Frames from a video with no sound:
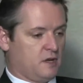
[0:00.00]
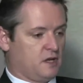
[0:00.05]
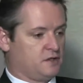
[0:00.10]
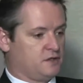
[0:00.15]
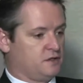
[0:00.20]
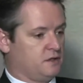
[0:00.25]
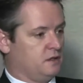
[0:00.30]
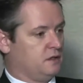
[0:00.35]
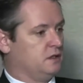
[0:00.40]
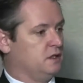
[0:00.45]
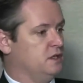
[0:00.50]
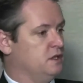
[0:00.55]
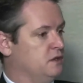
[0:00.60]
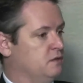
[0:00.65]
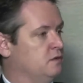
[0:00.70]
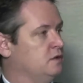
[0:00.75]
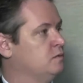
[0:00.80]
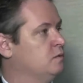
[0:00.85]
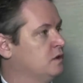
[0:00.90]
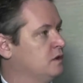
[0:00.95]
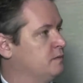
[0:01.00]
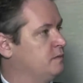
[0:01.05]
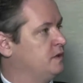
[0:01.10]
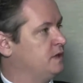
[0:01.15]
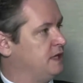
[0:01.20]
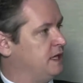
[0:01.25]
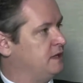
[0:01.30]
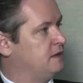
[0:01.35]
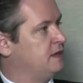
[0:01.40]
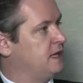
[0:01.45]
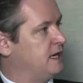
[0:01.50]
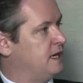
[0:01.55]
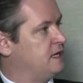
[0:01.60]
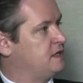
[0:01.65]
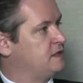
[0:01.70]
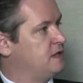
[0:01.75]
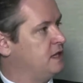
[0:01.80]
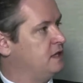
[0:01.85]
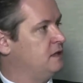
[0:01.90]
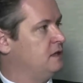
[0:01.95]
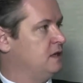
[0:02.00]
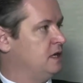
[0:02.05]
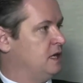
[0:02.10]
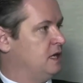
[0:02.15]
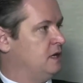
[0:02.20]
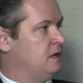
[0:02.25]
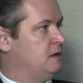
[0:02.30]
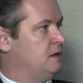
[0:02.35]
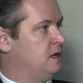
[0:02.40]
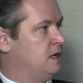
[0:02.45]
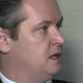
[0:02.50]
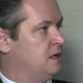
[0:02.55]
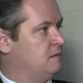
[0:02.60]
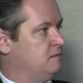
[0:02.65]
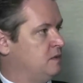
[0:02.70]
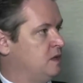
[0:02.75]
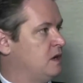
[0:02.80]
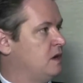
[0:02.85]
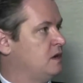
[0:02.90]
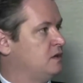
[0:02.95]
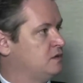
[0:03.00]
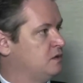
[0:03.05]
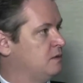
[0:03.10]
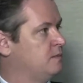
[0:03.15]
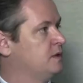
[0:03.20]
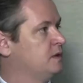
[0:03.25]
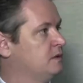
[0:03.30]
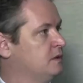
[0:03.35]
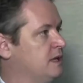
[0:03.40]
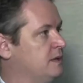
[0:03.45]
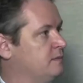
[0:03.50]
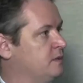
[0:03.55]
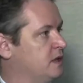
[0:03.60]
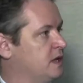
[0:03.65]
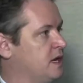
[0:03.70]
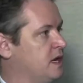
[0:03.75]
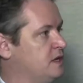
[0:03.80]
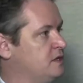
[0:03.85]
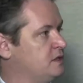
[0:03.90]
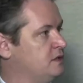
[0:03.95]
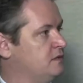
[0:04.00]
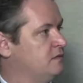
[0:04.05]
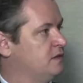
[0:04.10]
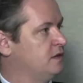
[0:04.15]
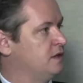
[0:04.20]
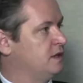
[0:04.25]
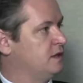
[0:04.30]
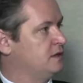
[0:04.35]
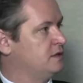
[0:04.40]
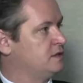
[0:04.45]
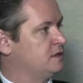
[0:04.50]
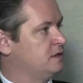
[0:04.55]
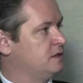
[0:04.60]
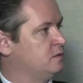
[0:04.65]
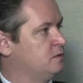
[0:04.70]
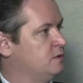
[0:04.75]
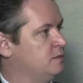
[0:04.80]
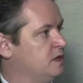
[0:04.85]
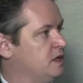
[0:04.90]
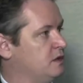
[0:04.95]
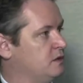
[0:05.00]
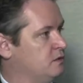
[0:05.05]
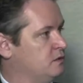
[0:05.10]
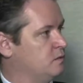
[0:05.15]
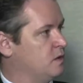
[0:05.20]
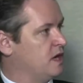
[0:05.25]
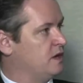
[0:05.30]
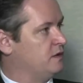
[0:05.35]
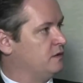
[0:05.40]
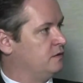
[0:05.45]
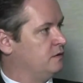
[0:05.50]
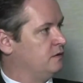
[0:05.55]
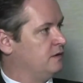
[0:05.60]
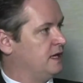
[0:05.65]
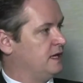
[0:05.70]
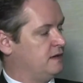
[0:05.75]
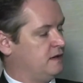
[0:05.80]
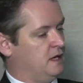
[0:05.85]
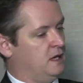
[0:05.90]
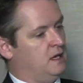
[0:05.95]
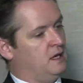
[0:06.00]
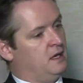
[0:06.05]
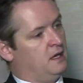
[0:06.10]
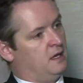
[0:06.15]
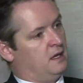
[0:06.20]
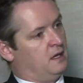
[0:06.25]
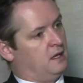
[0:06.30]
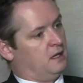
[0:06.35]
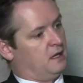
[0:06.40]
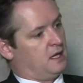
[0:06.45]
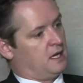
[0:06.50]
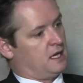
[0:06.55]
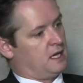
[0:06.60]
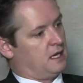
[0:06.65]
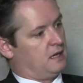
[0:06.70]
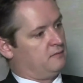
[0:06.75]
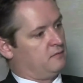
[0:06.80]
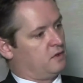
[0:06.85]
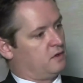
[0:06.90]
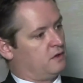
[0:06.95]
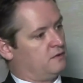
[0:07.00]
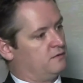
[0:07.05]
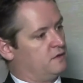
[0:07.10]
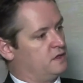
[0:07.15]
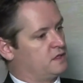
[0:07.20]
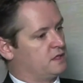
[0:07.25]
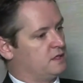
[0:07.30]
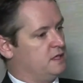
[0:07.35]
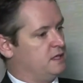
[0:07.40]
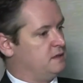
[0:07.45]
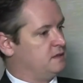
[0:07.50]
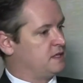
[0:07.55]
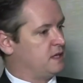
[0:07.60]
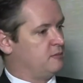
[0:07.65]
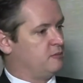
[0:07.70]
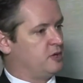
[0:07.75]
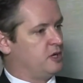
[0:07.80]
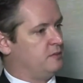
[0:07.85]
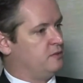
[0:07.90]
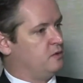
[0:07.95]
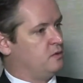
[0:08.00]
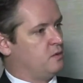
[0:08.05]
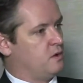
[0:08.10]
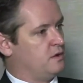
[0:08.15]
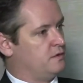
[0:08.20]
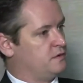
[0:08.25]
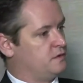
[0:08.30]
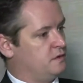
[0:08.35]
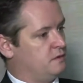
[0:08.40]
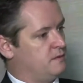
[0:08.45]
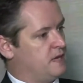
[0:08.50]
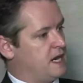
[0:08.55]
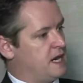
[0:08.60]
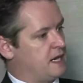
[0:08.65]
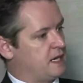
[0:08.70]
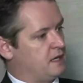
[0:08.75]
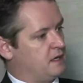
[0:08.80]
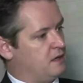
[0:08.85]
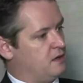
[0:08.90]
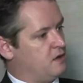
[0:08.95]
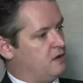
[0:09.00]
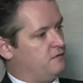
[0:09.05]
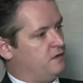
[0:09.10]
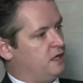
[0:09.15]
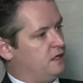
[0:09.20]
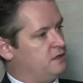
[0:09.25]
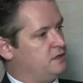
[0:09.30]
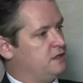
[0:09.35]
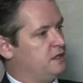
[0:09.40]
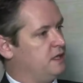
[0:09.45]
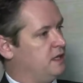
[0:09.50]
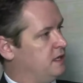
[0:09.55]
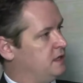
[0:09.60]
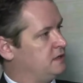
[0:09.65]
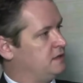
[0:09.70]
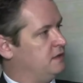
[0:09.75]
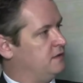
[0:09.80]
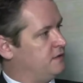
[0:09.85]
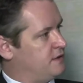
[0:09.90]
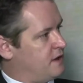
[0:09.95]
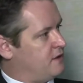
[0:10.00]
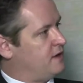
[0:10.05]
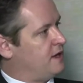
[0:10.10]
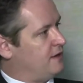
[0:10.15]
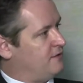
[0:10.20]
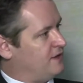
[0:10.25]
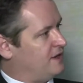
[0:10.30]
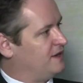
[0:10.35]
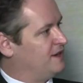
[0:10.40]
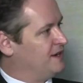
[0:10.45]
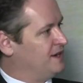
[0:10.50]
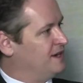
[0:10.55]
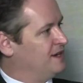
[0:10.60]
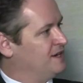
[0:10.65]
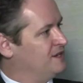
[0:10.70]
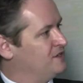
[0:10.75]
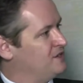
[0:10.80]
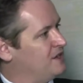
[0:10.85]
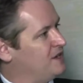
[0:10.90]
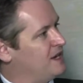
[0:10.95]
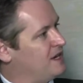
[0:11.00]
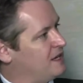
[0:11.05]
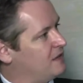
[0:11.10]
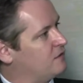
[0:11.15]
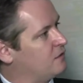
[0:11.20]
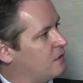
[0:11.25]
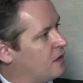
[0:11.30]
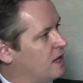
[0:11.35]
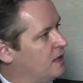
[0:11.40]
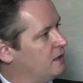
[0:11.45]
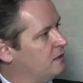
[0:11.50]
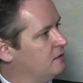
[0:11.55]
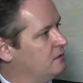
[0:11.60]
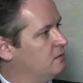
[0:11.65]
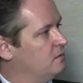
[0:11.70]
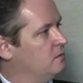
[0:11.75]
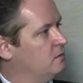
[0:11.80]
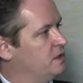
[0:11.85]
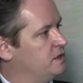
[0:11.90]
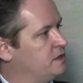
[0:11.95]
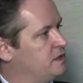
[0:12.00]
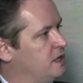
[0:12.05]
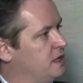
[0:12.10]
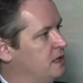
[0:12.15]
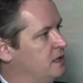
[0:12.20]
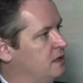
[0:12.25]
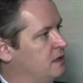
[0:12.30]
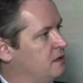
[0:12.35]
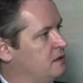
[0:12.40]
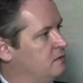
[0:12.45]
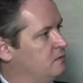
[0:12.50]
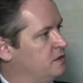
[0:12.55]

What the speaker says: most certainly you would want to protect that asset, and a topical application of IntelliSeed would be a good way to do that. Conversely, some people want to mark high value genetics that don't have a genetic trait which has